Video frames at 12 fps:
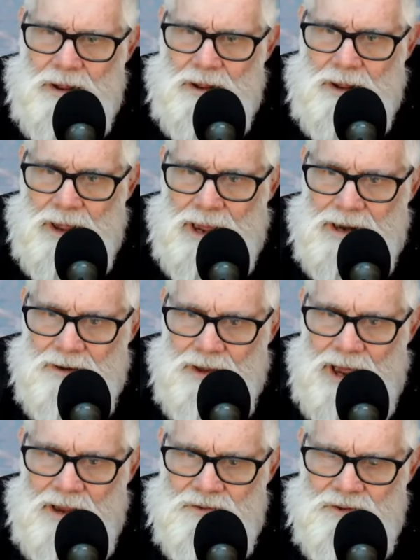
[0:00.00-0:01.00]
And the
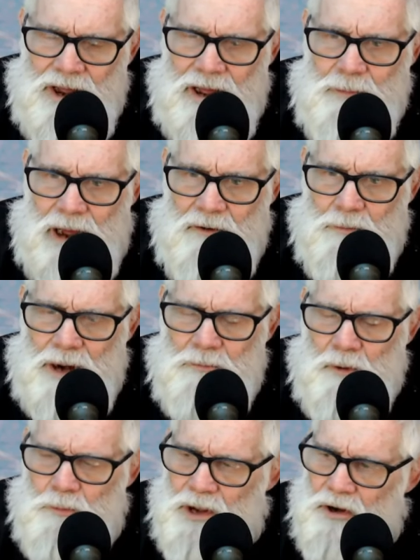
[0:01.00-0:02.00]
last time I
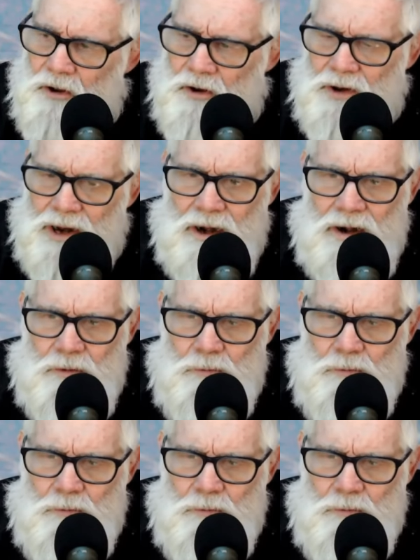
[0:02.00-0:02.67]
remember being on there,